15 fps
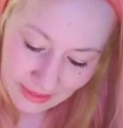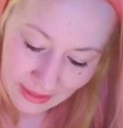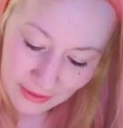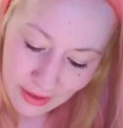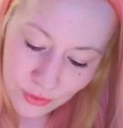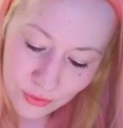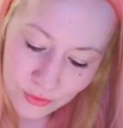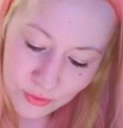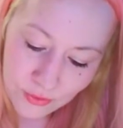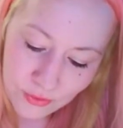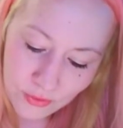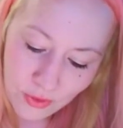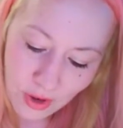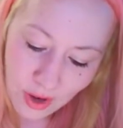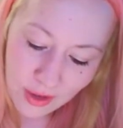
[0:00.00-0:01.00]
Who
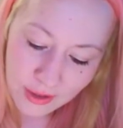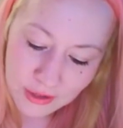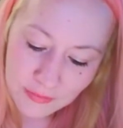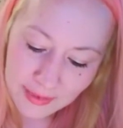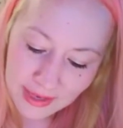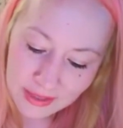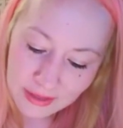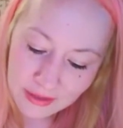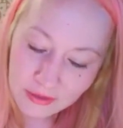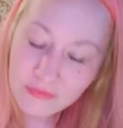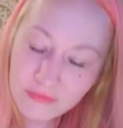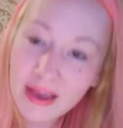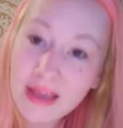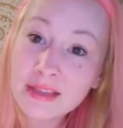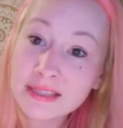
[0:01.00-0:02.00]
are you making your
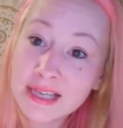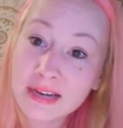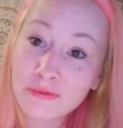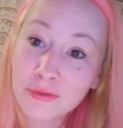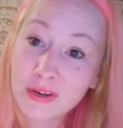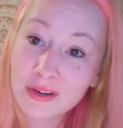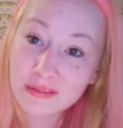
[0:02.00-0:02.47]
Valentine for?